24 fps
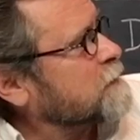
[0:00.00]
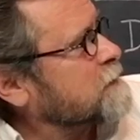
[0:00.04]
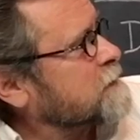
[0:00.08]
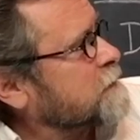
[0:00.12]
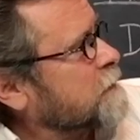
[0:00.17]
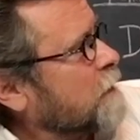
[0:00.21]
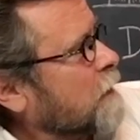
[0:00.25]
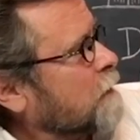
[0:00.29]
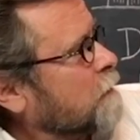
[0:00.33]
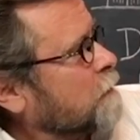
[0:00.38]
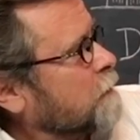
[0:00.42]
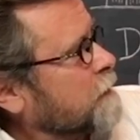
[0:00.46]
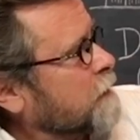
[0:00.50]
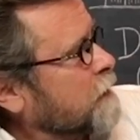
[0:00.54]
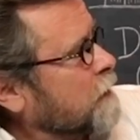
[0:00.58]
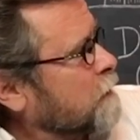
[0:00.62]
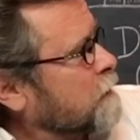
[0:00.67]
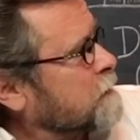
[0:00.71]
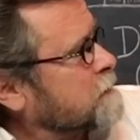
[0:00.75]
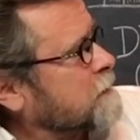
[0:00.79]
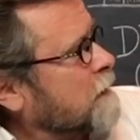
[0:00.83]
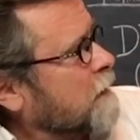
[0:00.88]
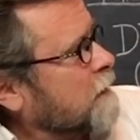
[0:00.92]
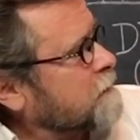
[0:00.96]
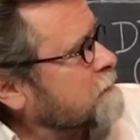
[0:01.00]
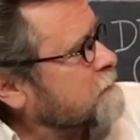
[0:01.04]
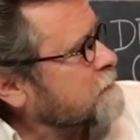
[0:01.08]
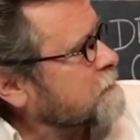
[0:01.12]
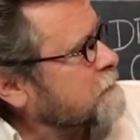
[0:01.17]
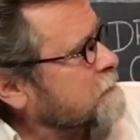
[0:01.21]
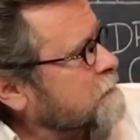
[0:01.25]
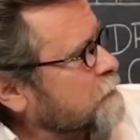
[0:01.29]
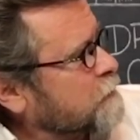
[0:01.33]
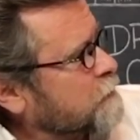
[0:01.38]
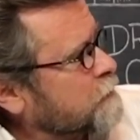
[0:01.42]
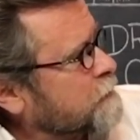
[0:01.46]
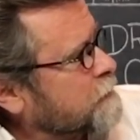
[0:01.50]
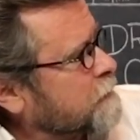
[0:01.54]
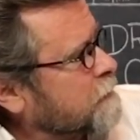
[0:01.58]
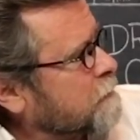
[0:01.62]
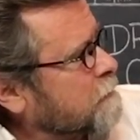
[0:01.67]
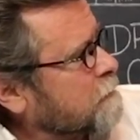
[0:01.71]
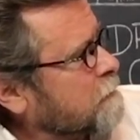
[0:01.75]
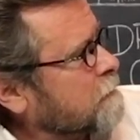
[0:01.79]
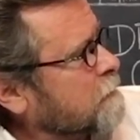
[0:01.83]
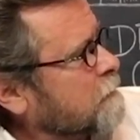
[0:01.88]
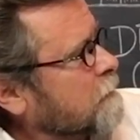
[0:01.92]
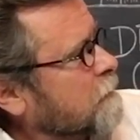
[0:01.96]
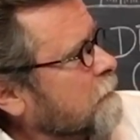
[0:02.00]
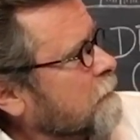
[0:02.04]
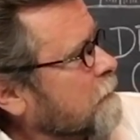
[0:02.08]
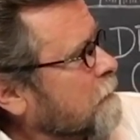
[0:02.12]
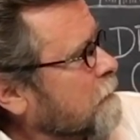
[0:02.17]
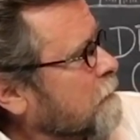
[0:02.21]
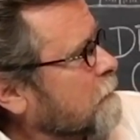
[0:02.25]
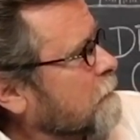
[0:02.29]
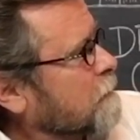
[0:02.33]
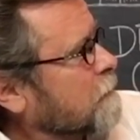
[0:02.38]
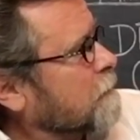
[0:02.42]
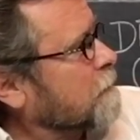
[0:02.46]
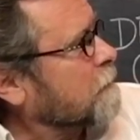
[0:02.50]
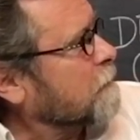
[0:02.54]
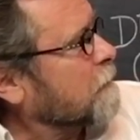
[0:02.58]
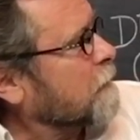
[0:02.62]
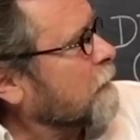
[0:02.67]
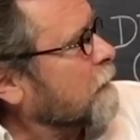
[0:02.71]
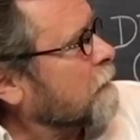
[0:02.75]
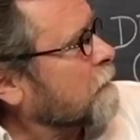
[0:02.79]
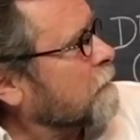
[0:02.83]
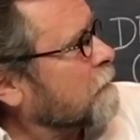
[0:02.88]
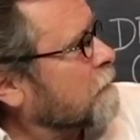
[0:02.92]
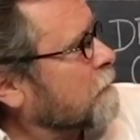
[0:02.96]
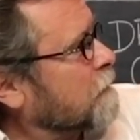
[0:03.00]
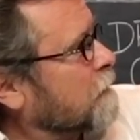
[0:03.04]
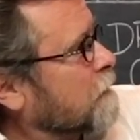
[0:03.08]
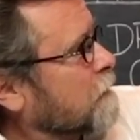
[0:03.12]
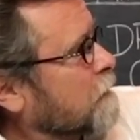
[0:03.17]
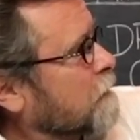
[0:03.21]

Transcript: We start with the U.S. Constitution, and